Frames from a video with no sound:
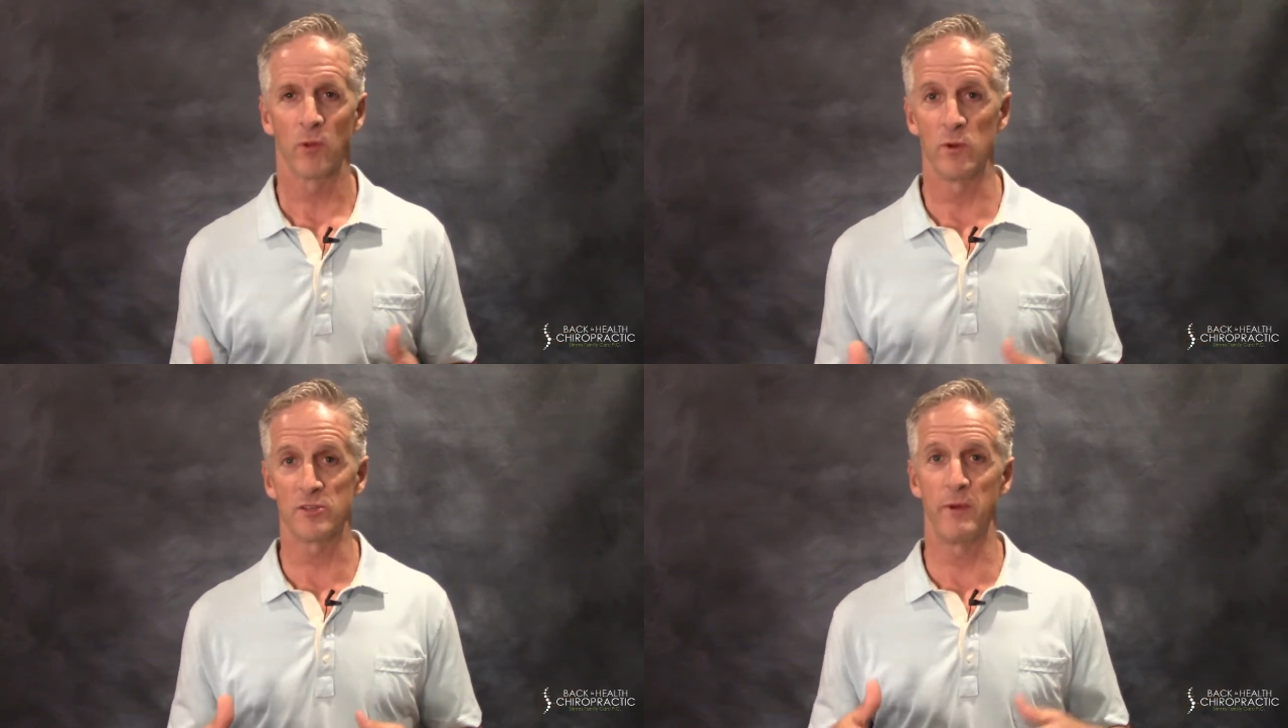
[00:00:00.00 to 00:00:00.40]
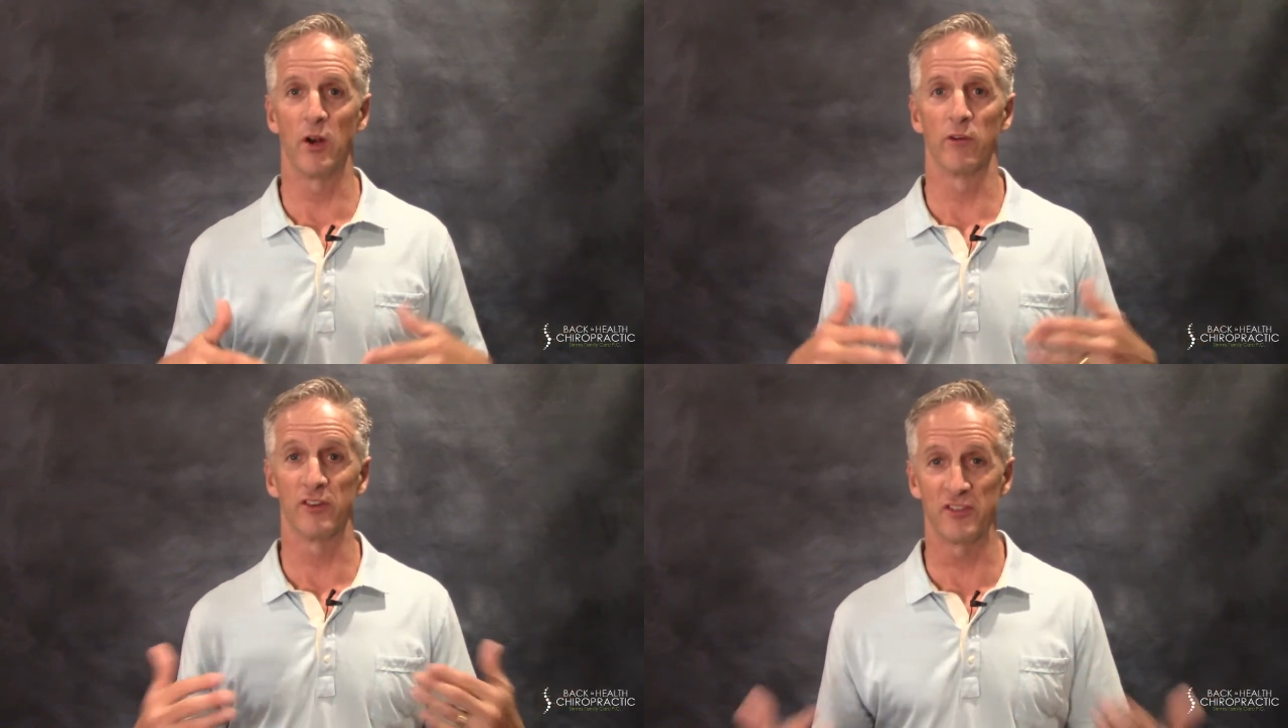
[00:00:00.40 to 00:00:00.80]
We spend
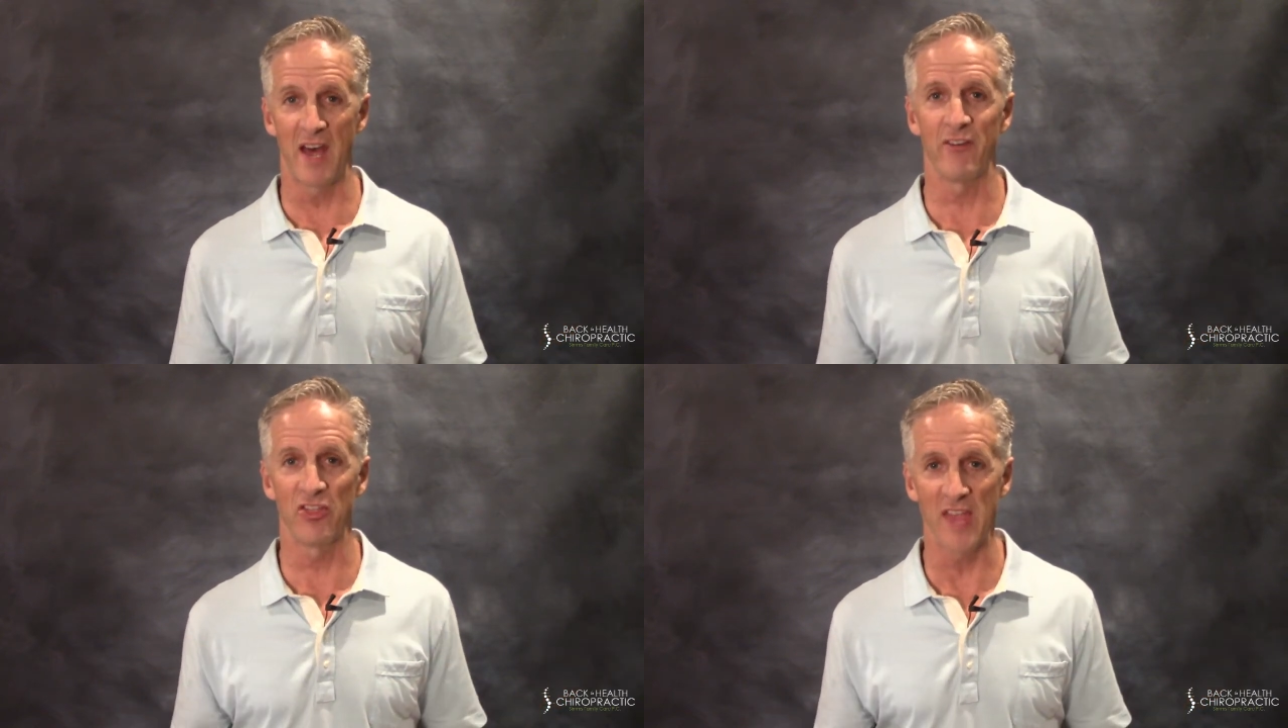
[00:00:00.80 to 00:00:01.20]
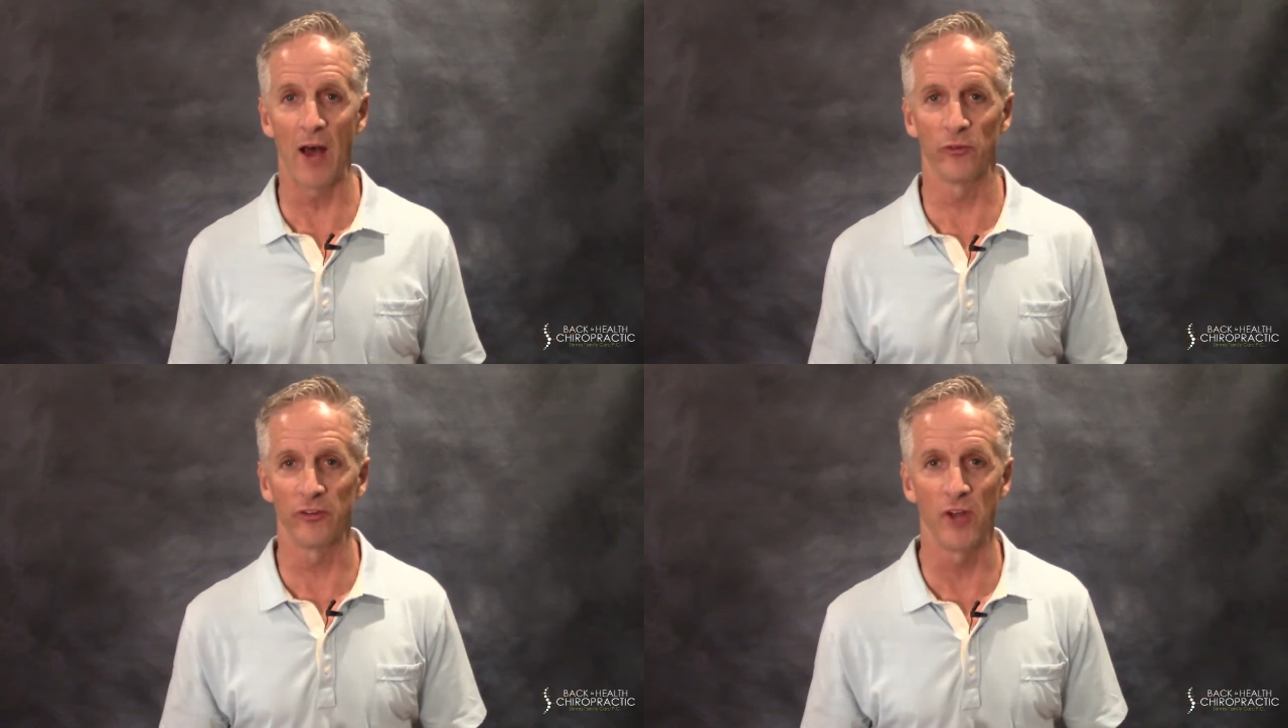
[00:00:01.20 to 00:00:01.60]
over
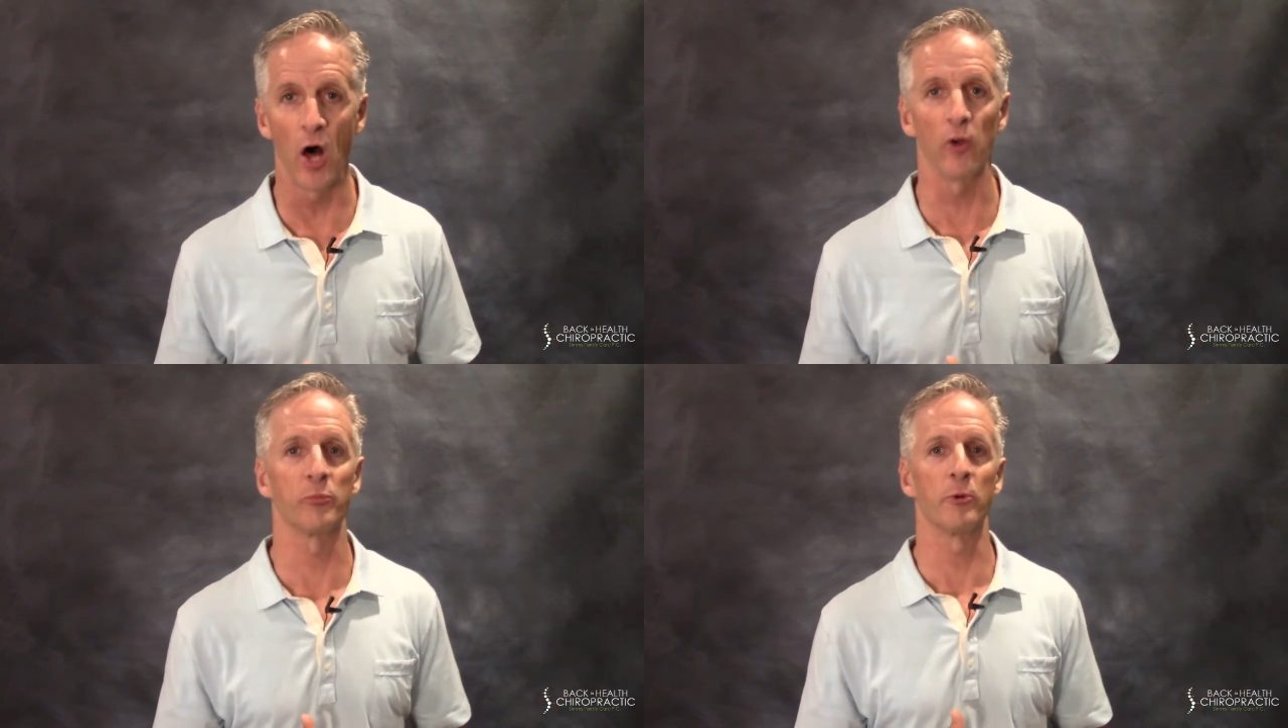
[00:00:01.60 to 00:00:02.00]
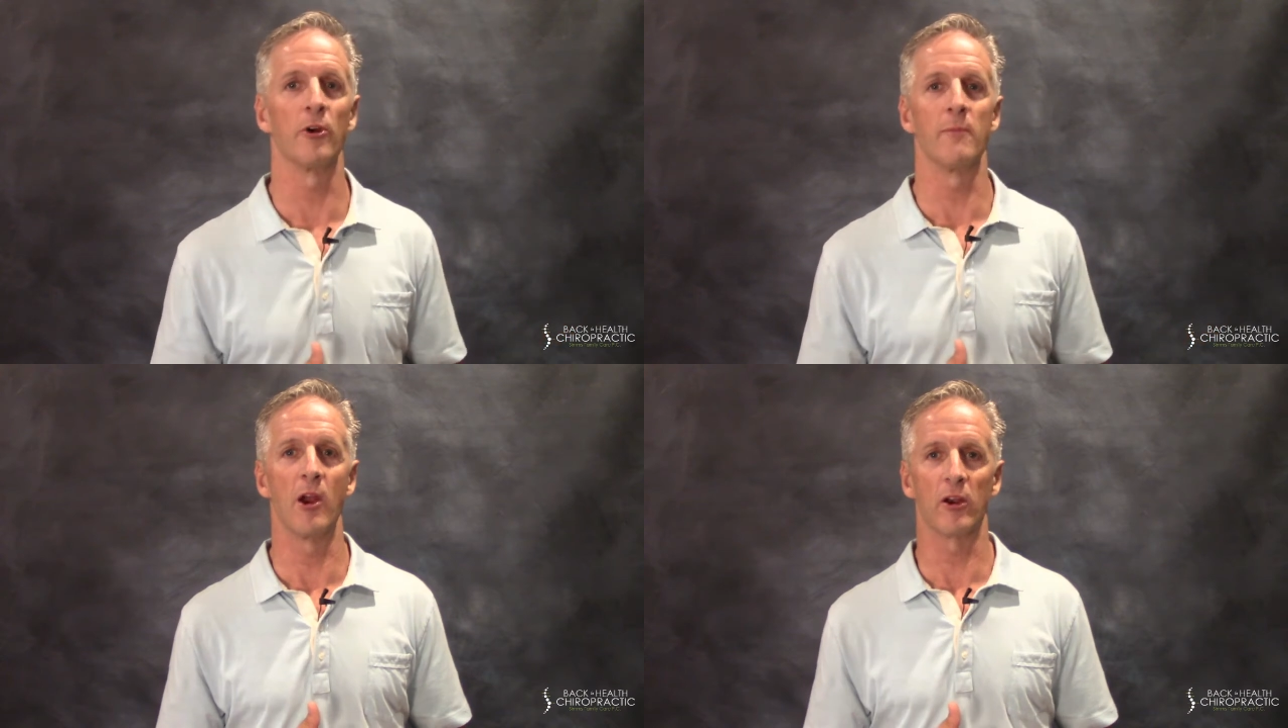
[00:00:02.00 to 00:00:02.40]
$7,000
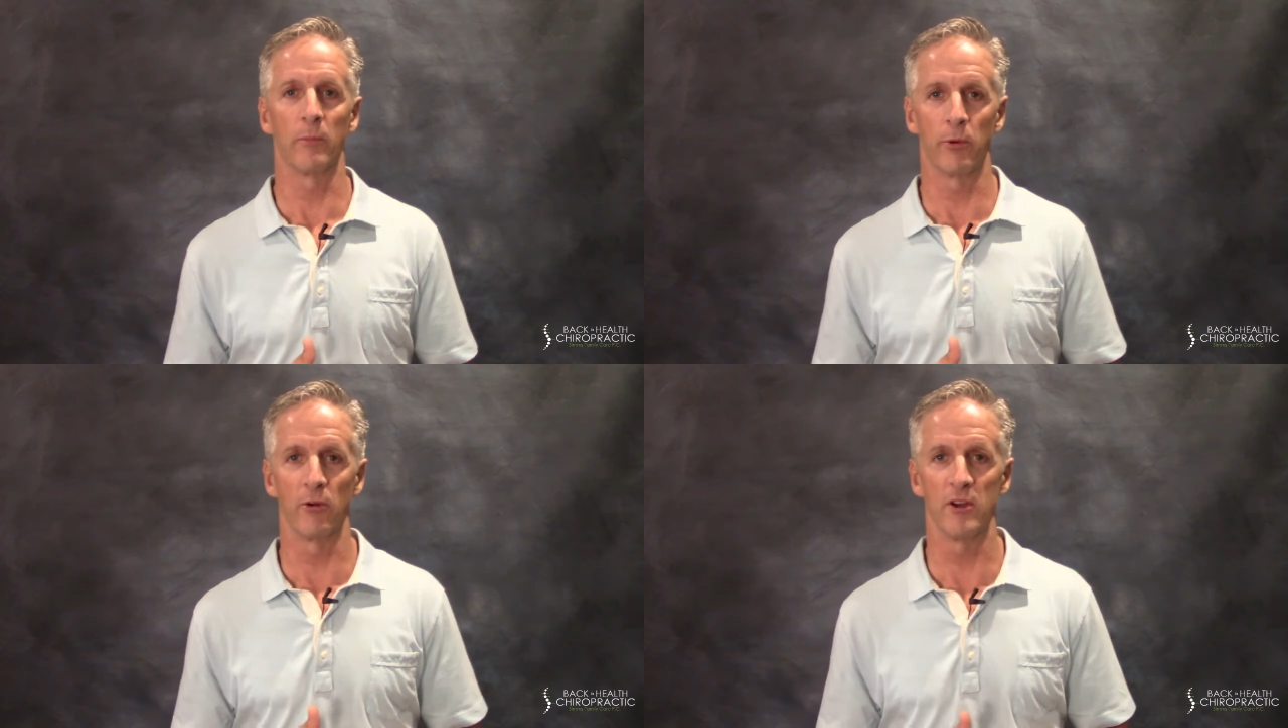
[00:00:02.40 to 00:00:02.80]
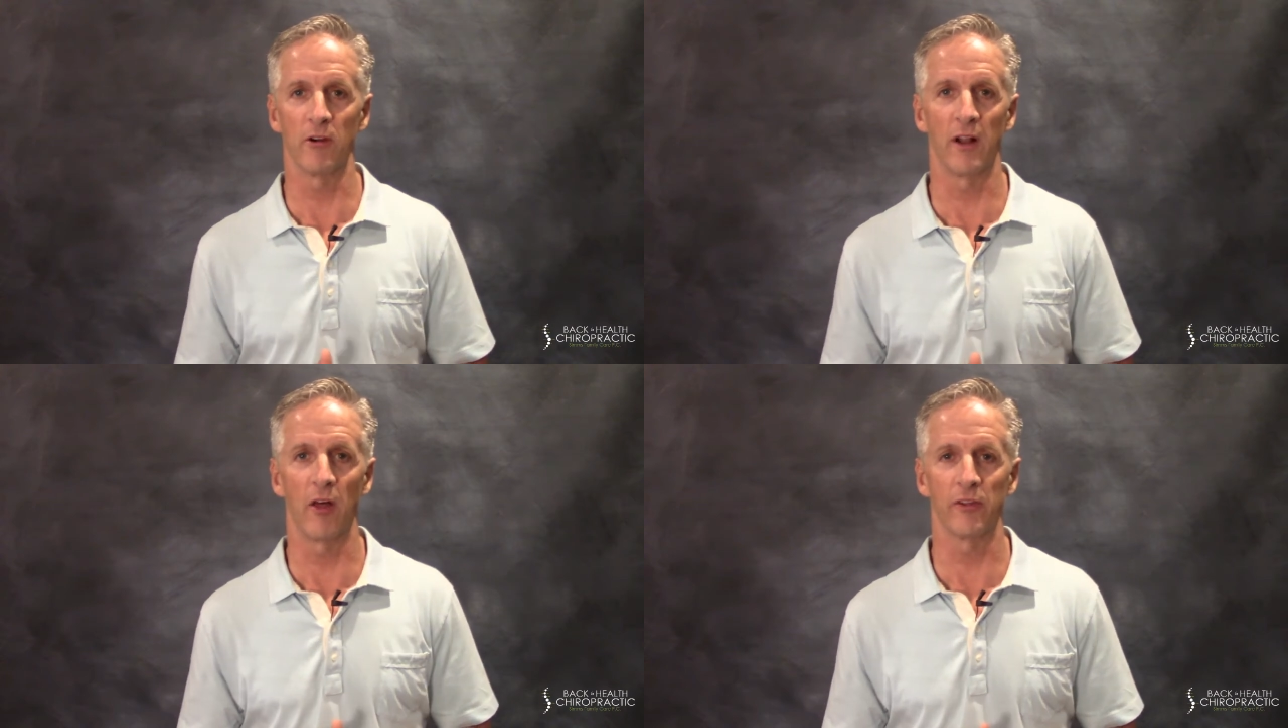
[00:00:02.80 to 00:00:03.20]
per American per year
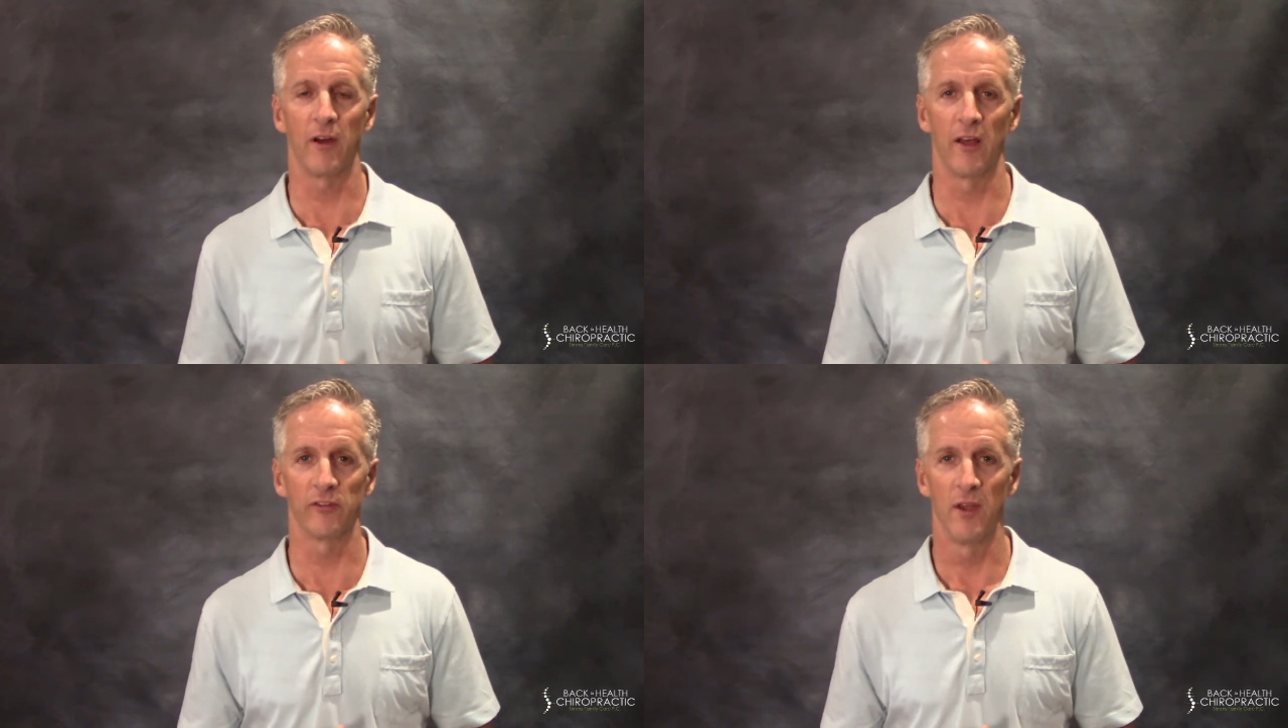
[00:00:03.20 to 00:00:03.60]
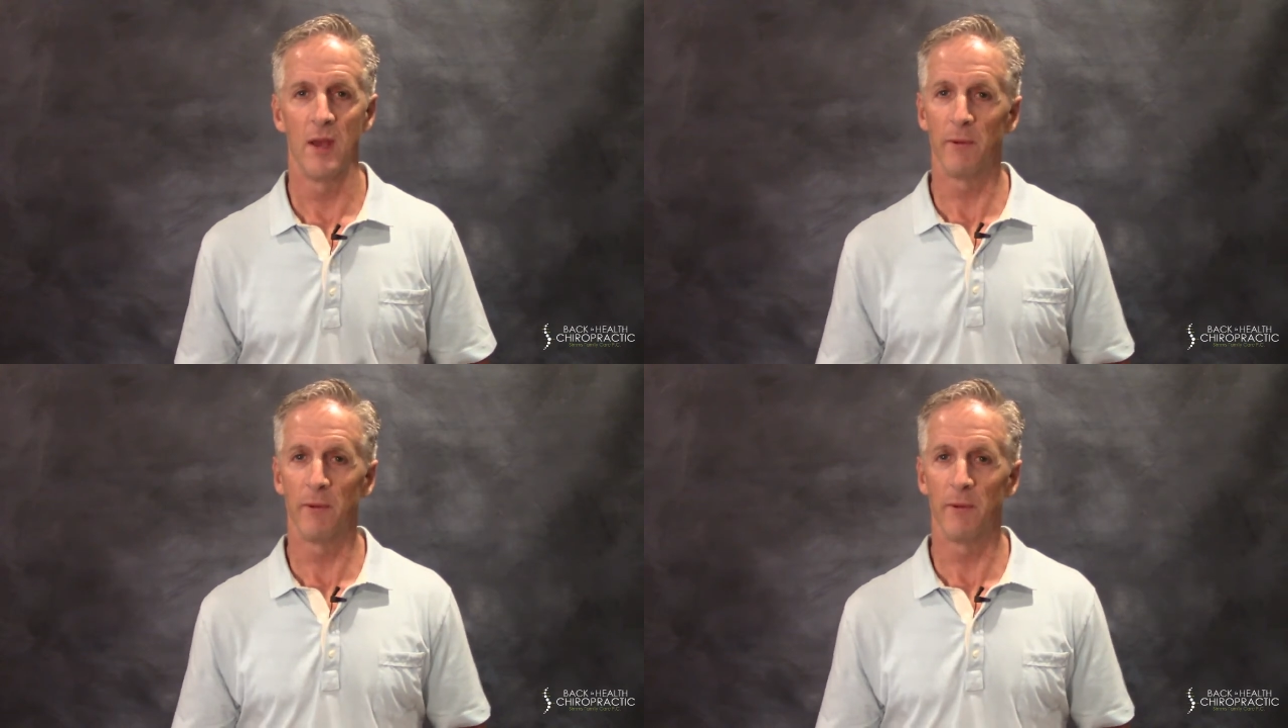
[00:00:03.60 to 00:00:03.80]
on health costs.